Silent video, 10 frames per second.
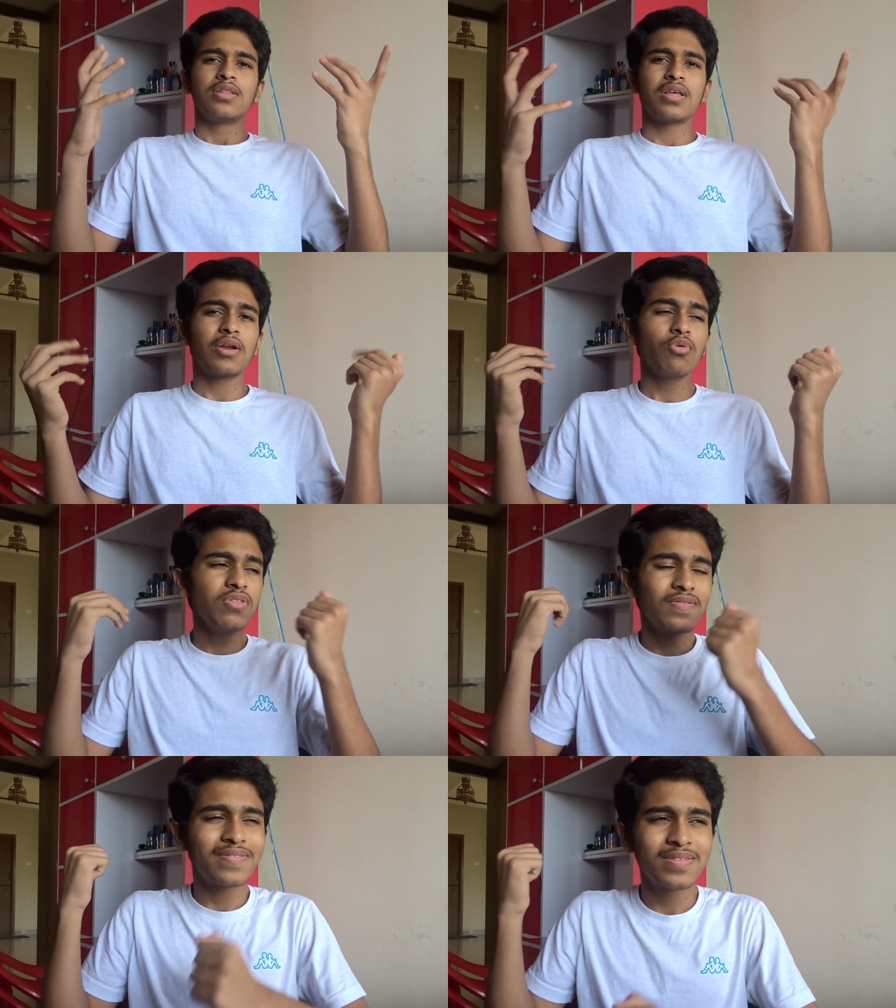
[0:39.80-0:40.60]
I don't
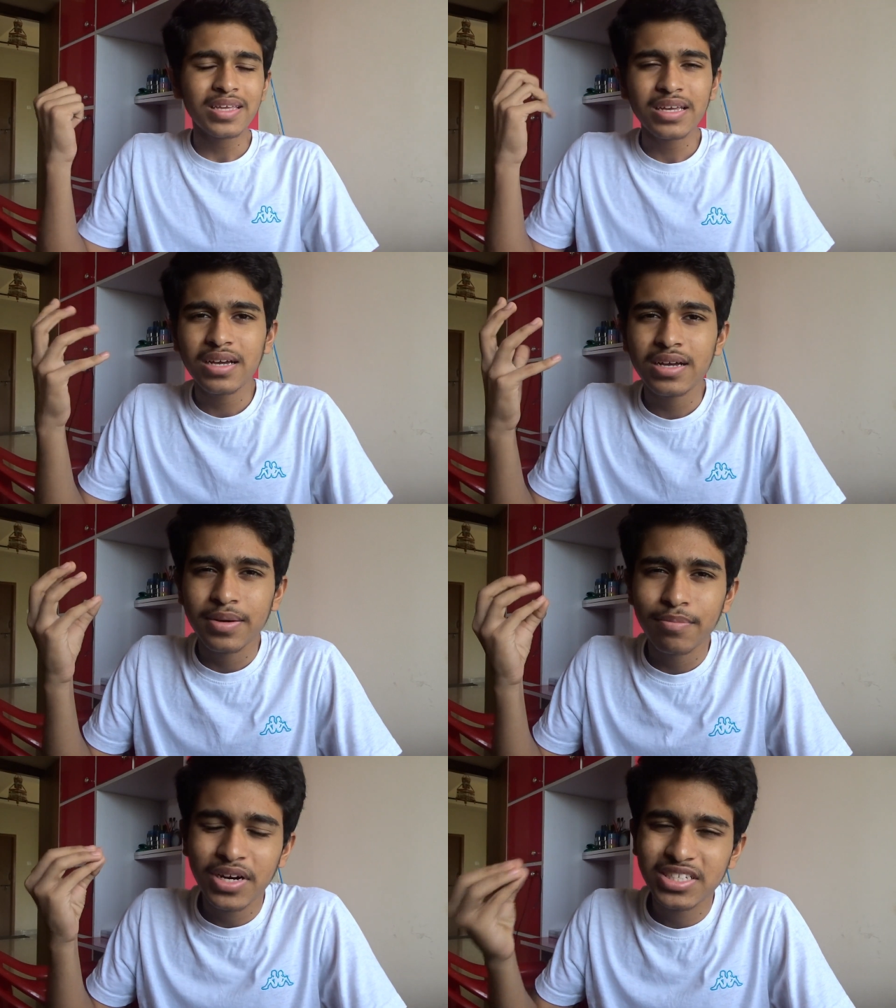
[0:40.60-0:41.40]
think
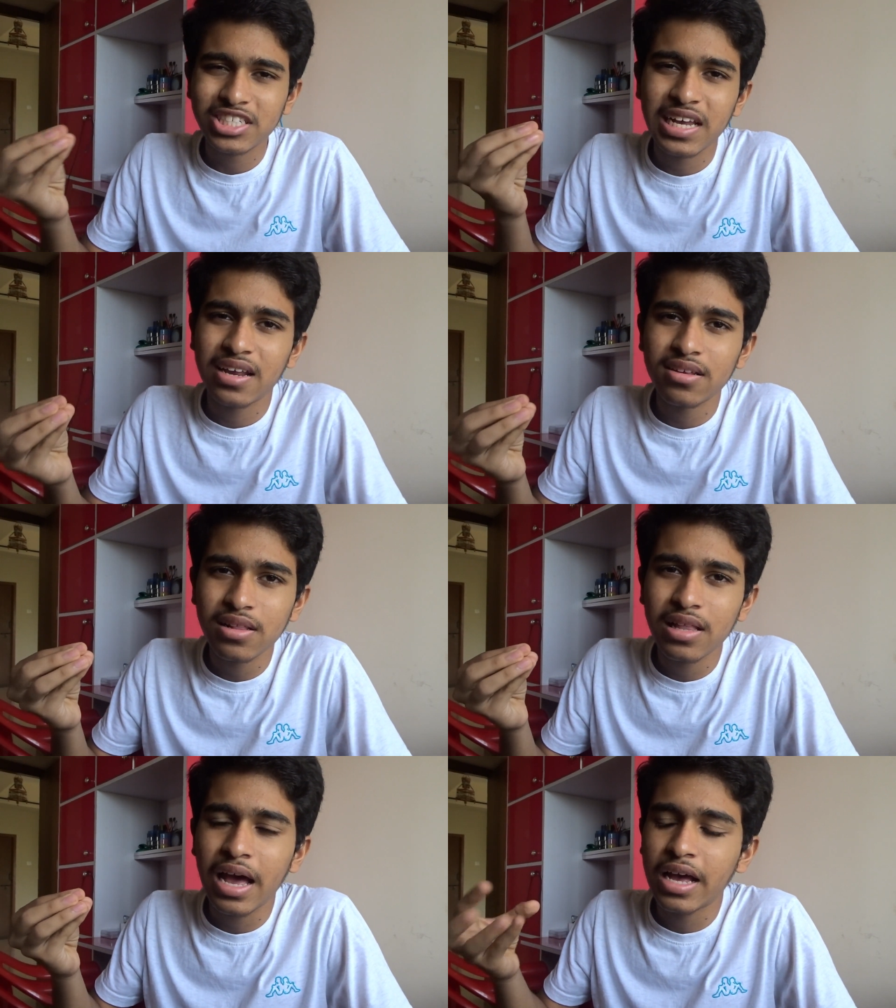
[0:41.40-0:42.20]
my
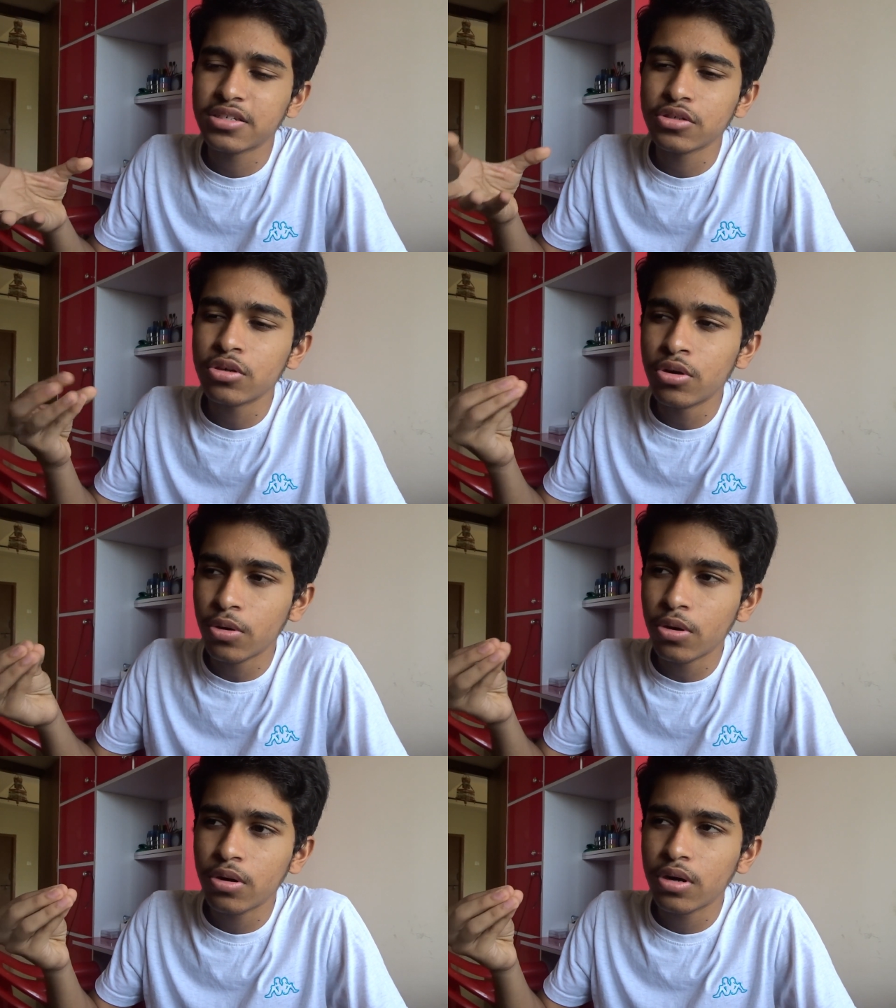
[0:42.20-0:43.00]
channel has
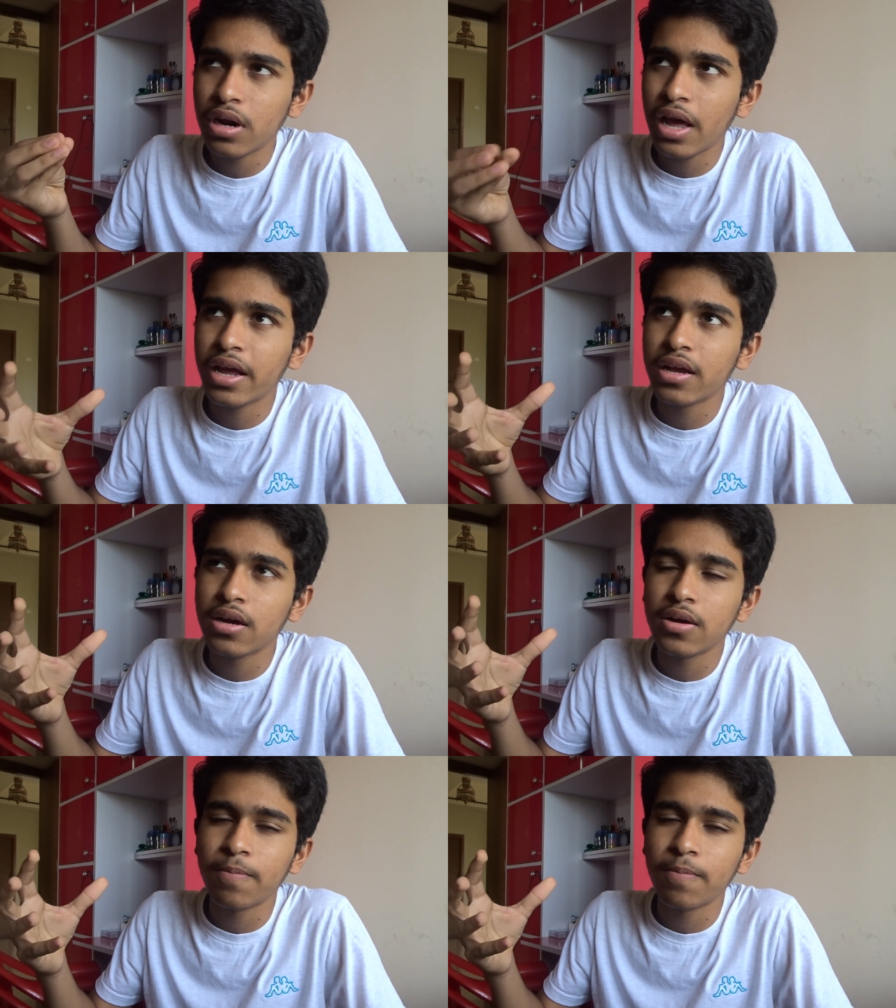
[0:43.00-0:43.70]
grown. Like,